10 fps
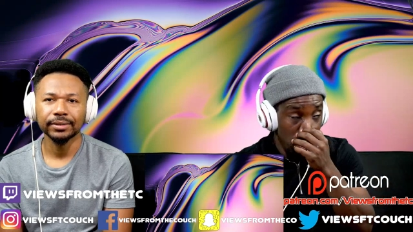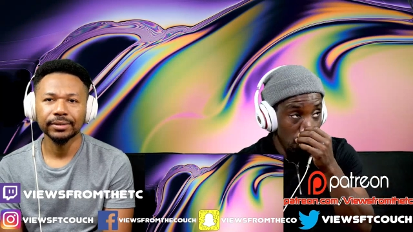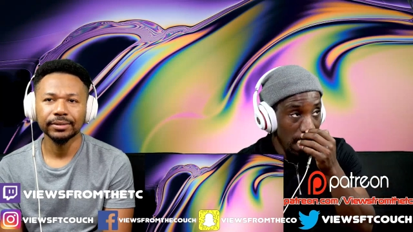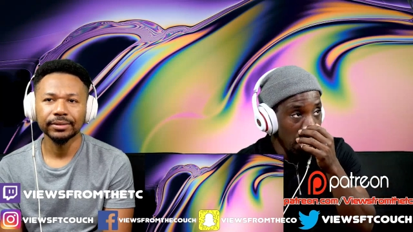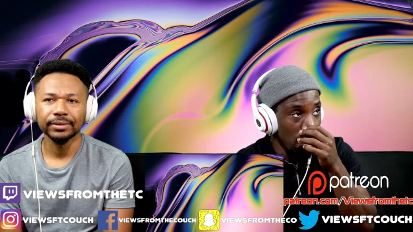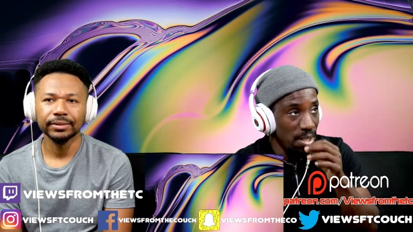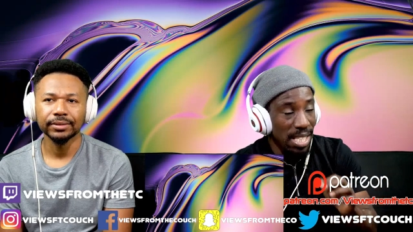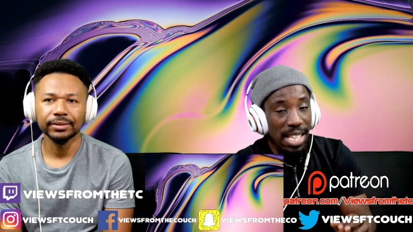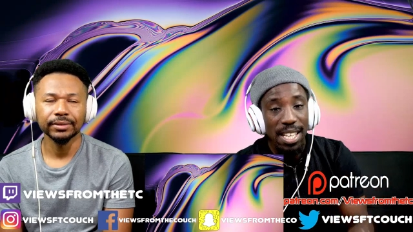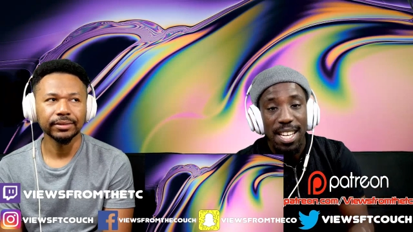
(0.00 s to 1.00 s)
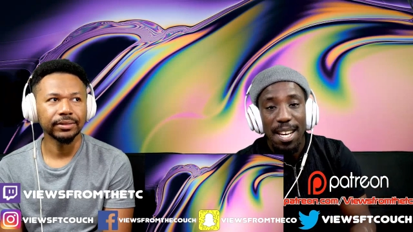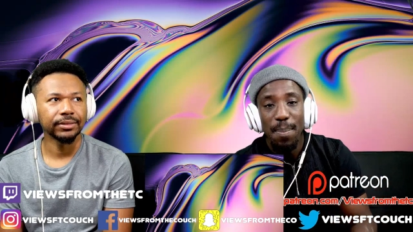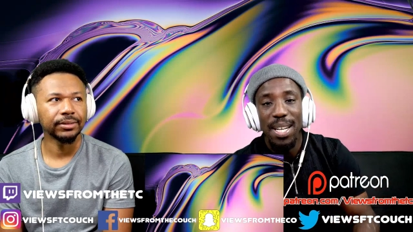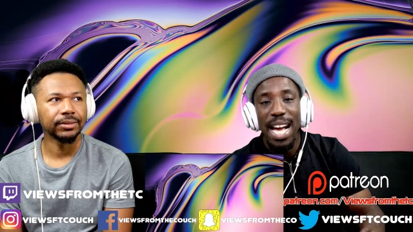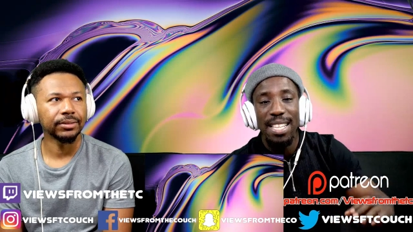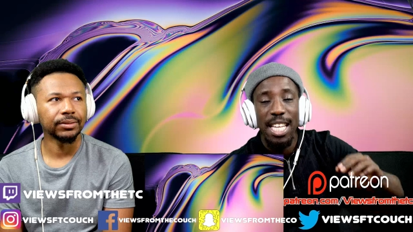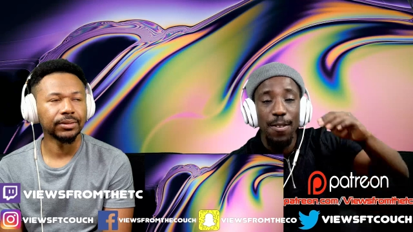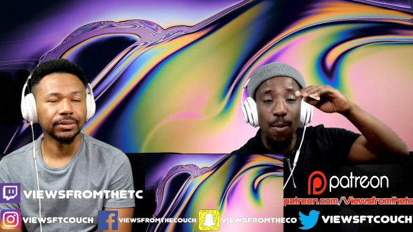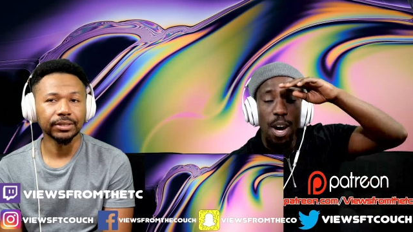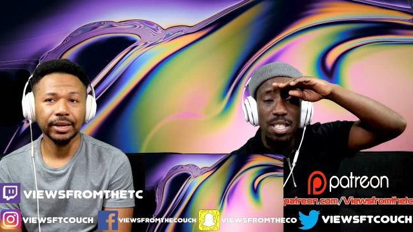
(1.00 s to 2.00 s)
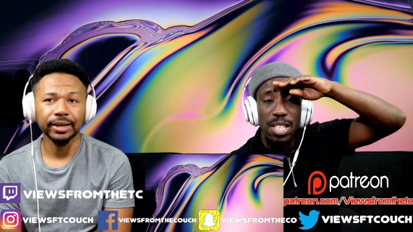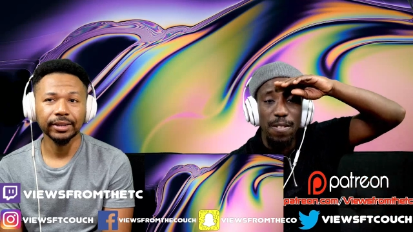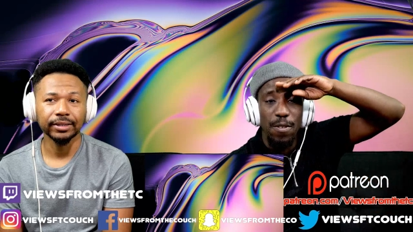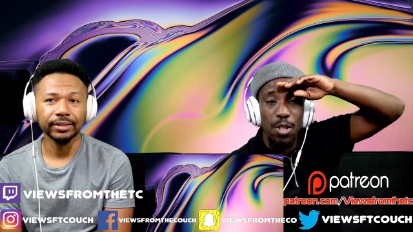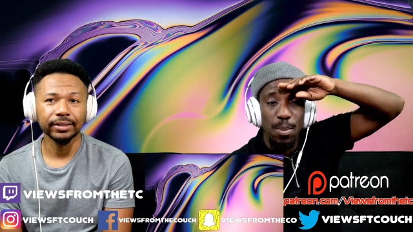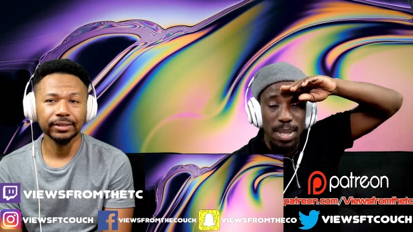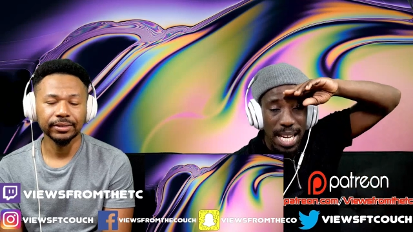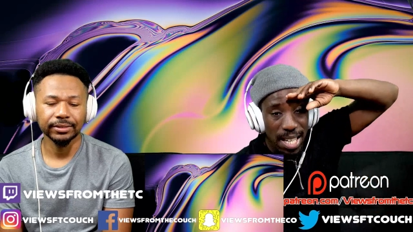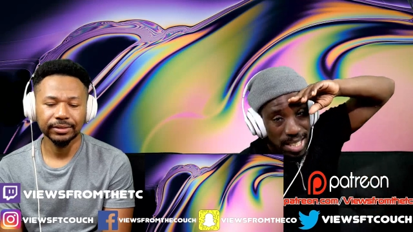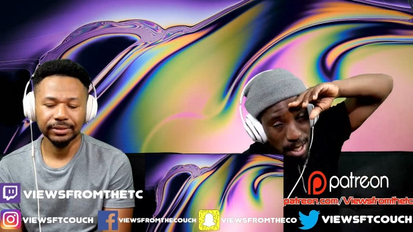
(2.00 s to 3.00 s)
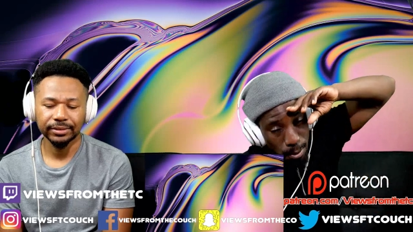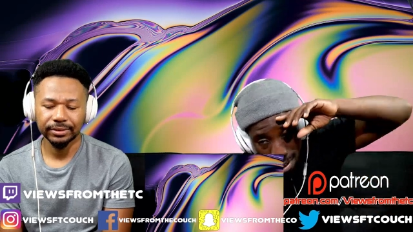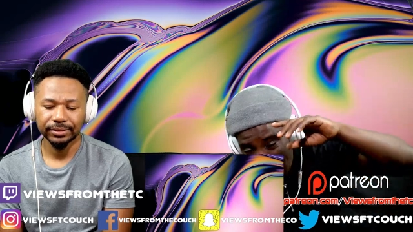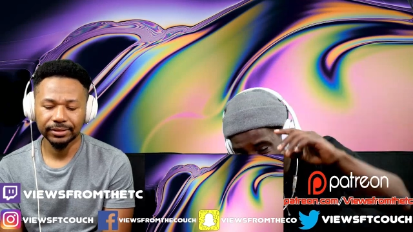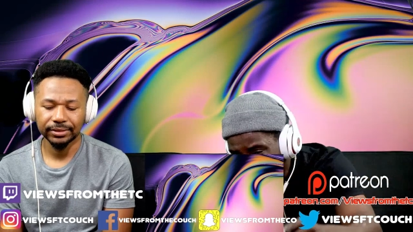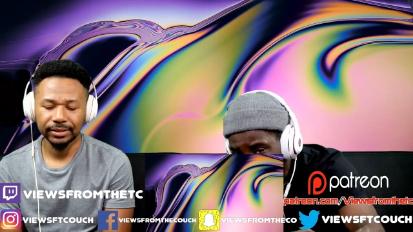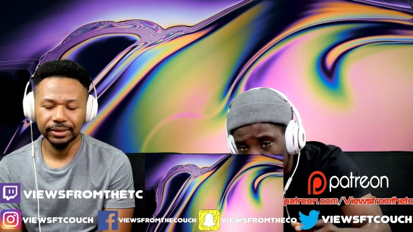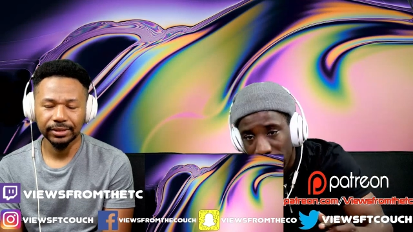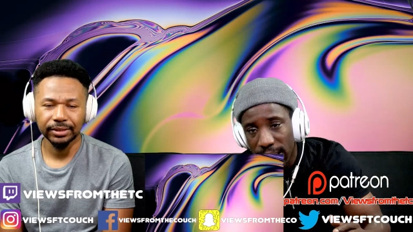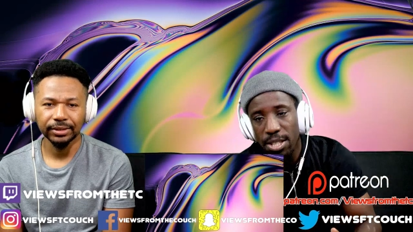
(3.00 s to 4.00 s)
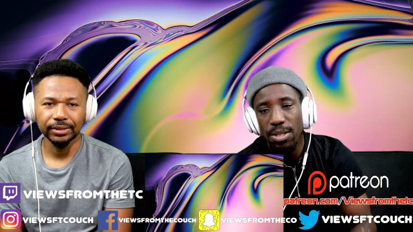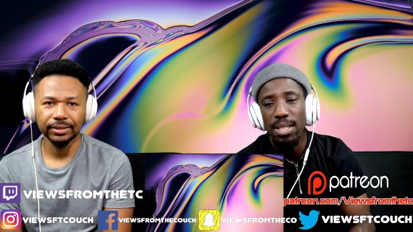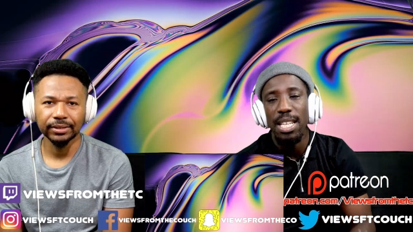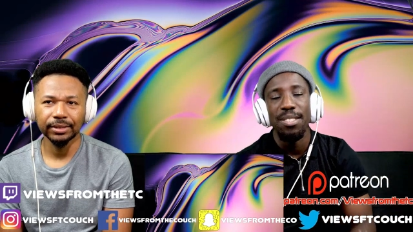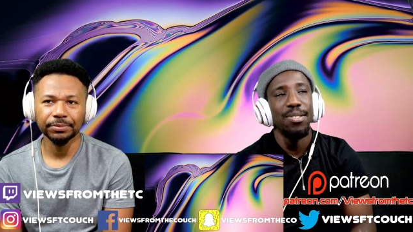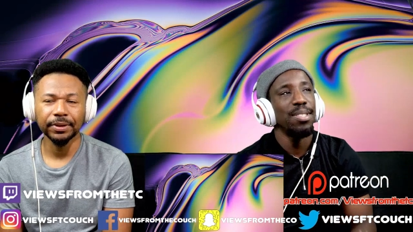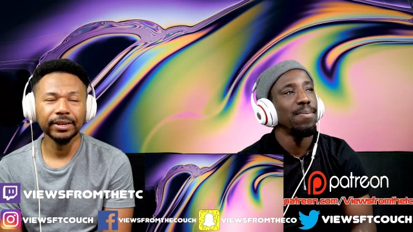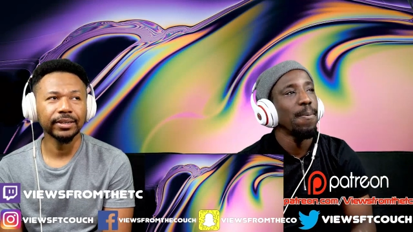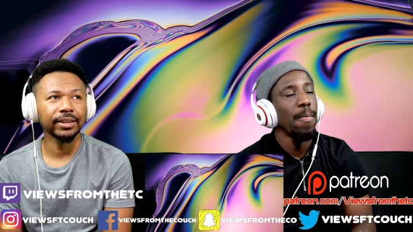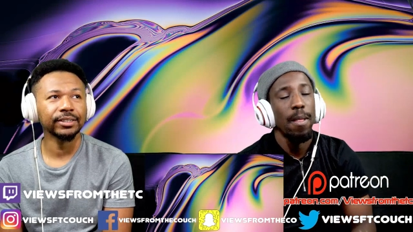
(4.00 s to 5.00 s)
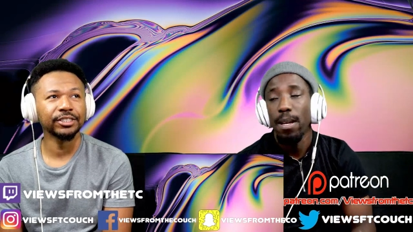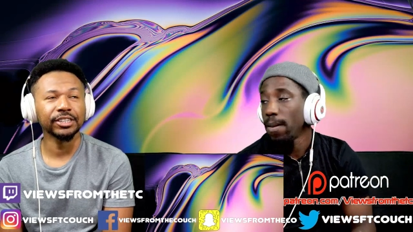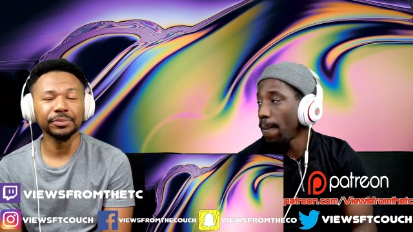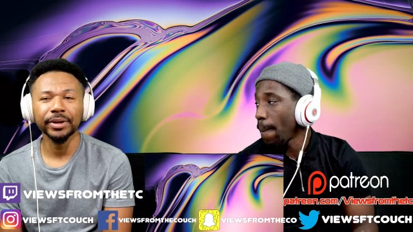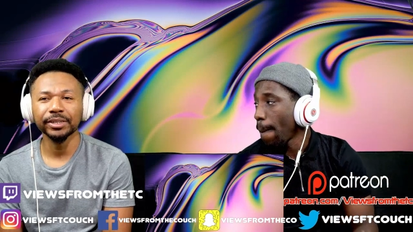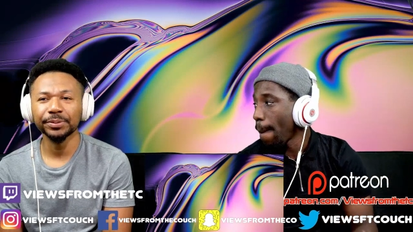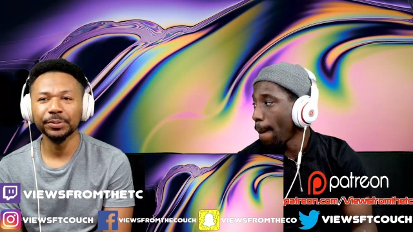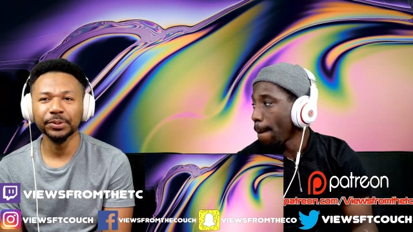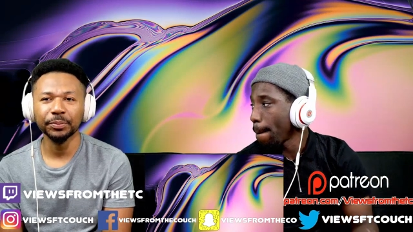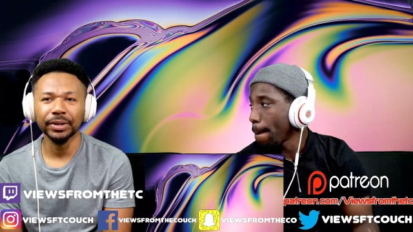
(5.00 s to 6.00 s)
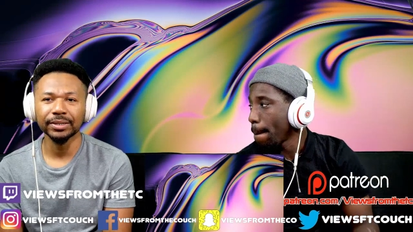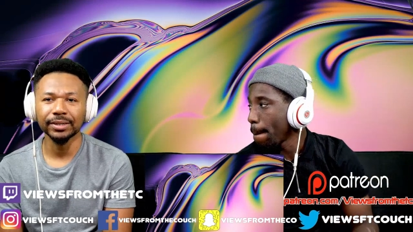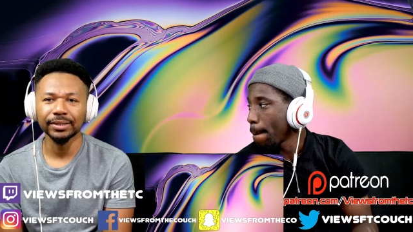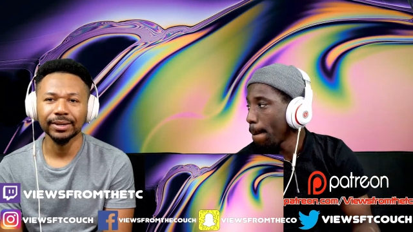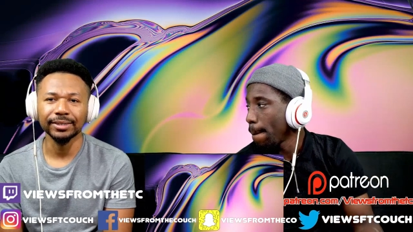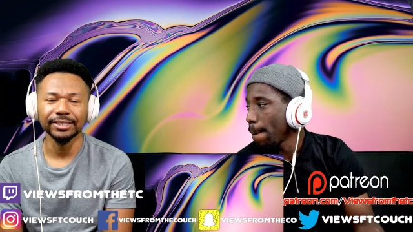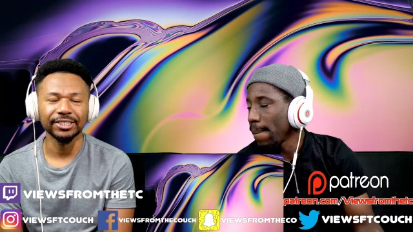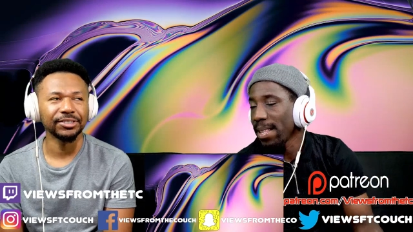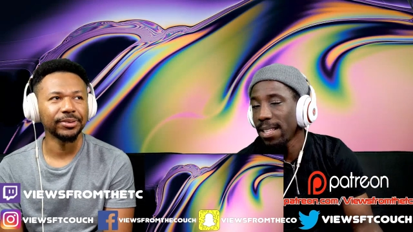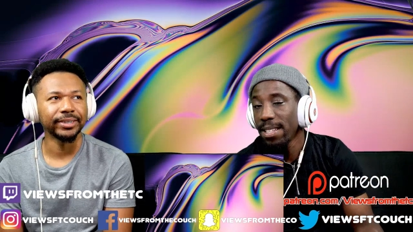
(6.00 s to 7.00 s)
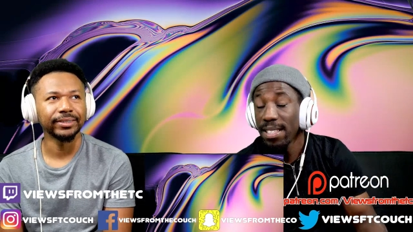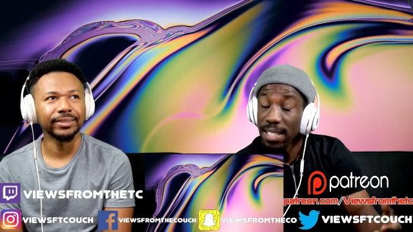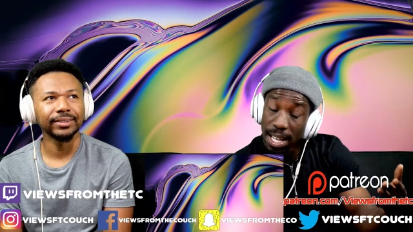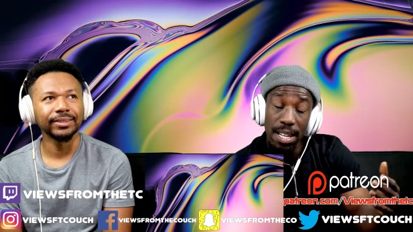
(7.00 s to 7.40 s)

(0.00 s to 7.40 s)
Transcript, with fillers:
Speaker 1: Y'all going to see. But guys, thanks for watching. Views from Couch, and we're out. Catch you on the next one. If anything, this just makes me want to play Tenkaichi 3. Yeah,